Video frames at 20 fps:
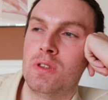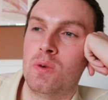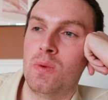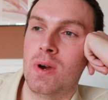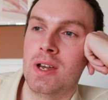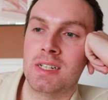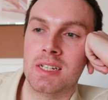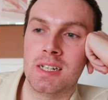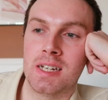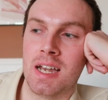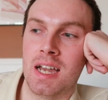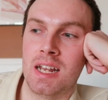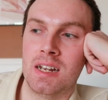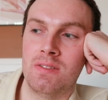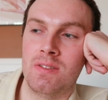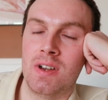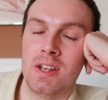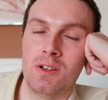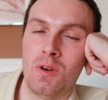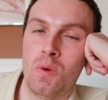for the wedding. Kind
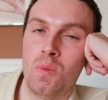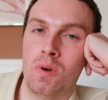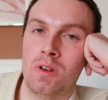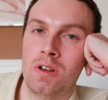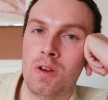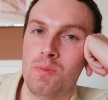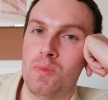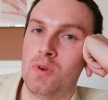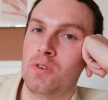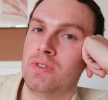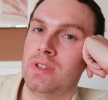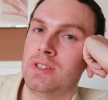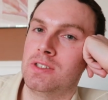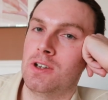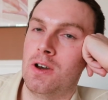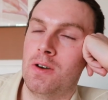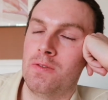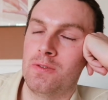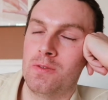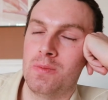of, I don't want a muffin
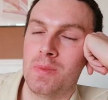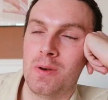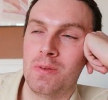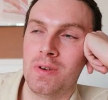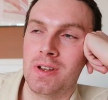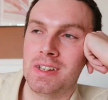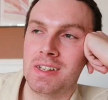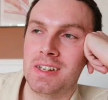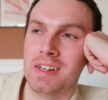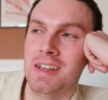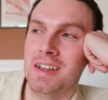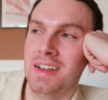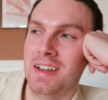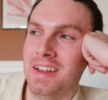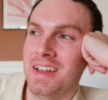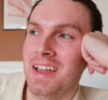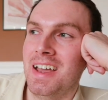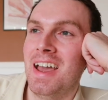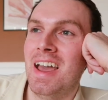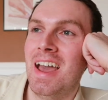top for my wedding.
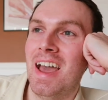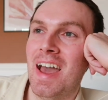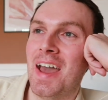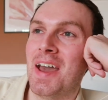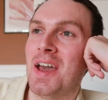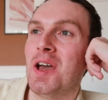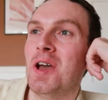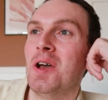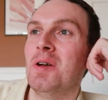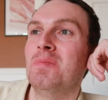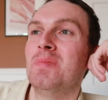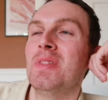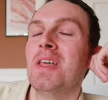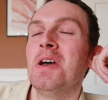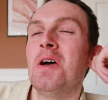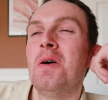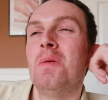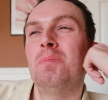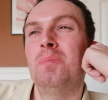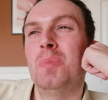
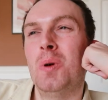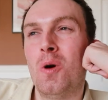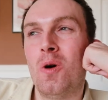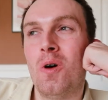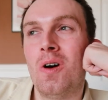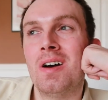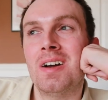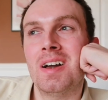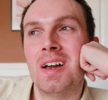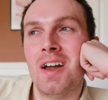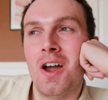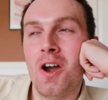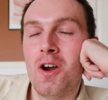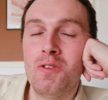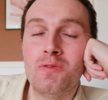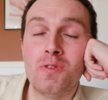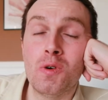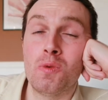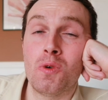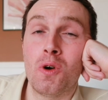But
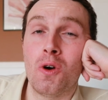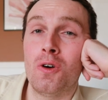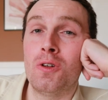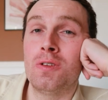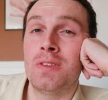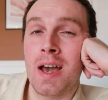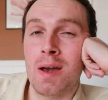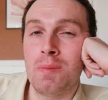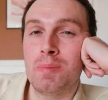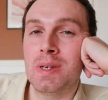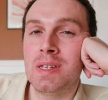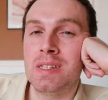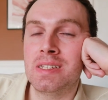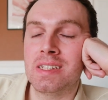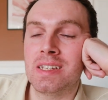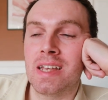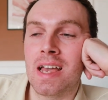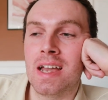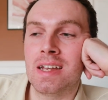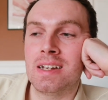overall, that being
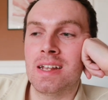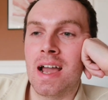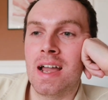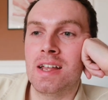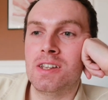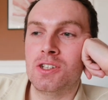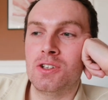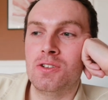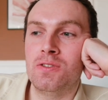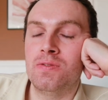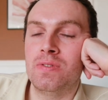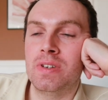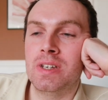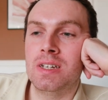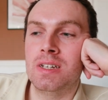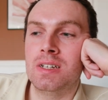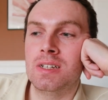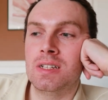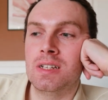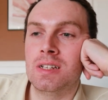said, I do
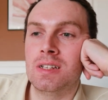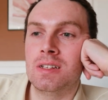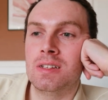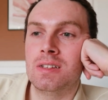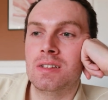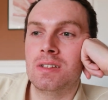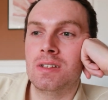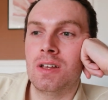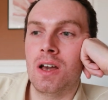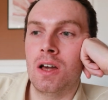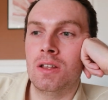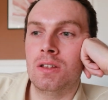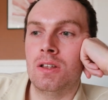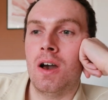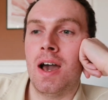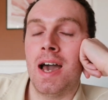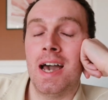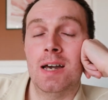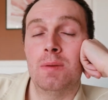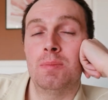feel a
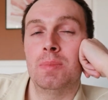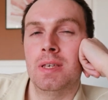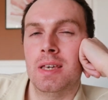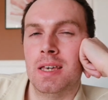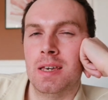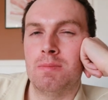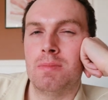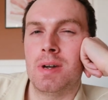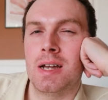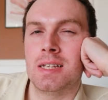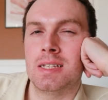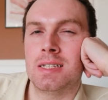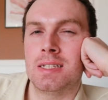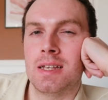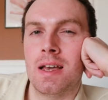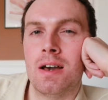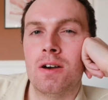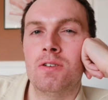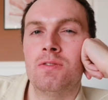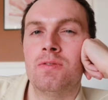lot happier in
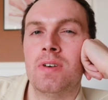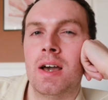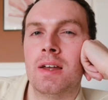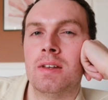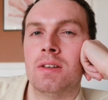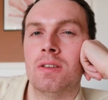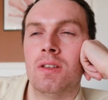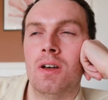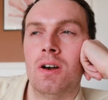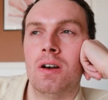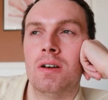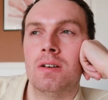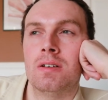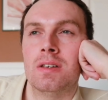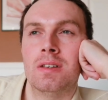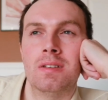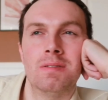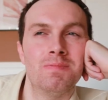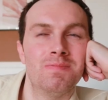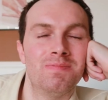myself and a
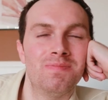lot